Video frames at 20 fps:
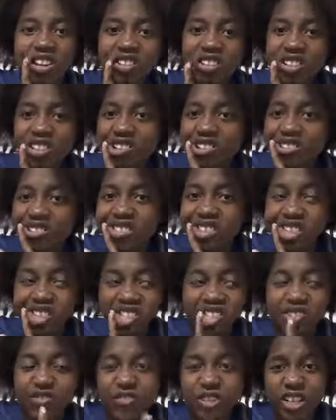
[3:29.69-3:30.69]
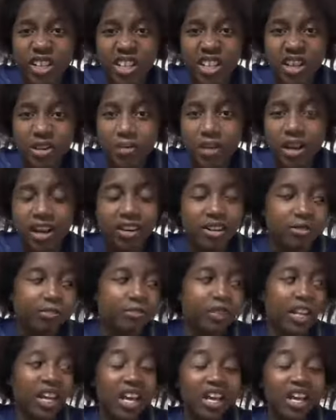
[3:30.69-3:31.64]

your tooth and just forget about them.